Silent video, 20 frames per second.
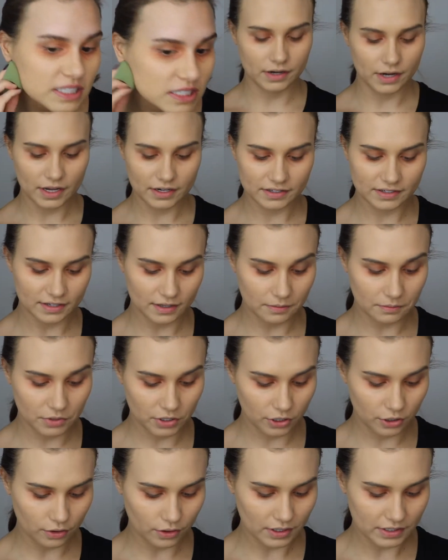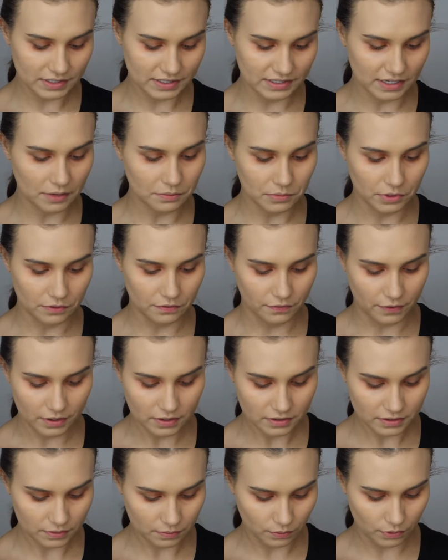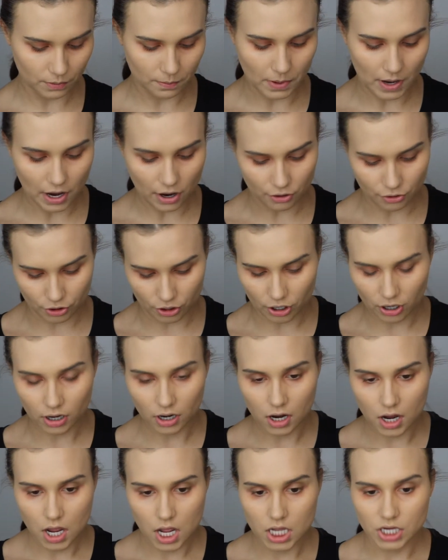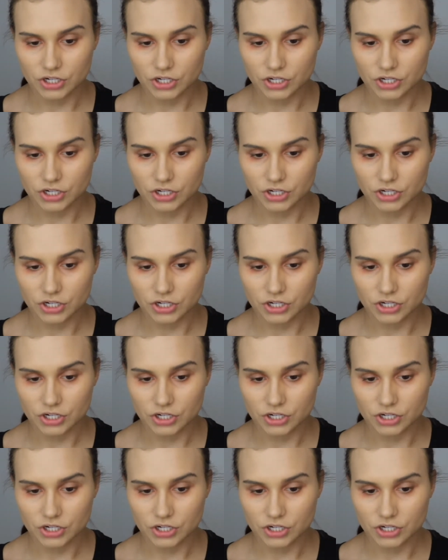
Next, I'm gonna go ahead and set my face with a powder,